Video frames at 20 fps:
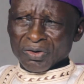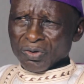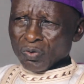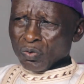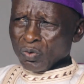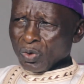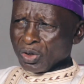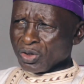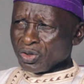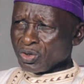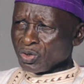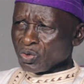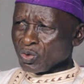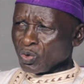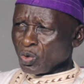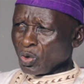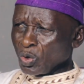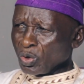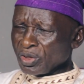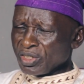What you
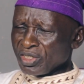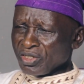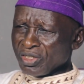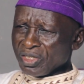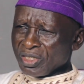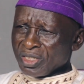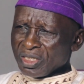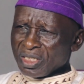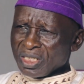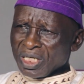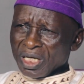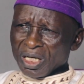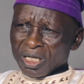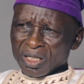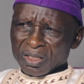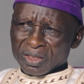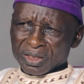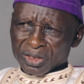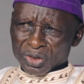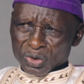call
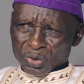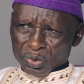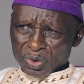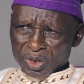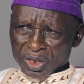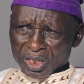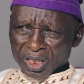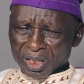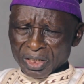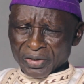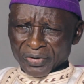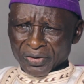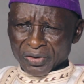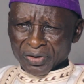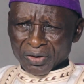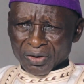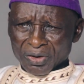dowry today,